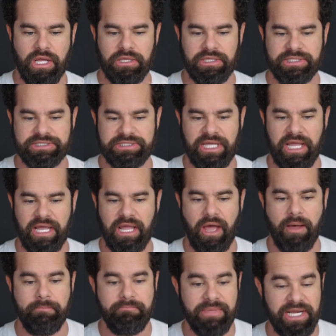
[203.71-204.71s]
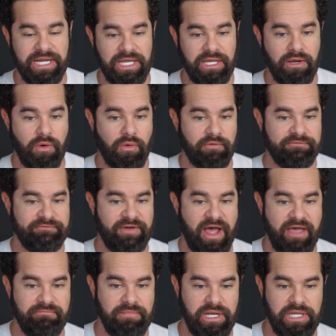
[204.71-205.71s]
let's say, a minute or
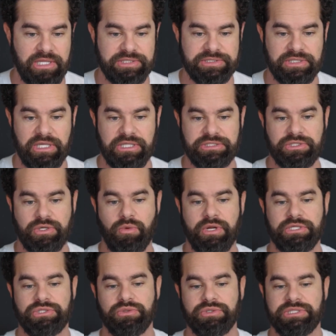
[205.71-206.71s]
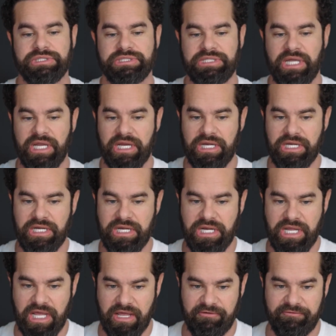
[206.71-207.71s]
5 minutes, it's going to
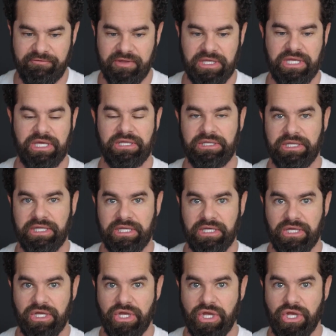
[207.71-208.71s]
significantly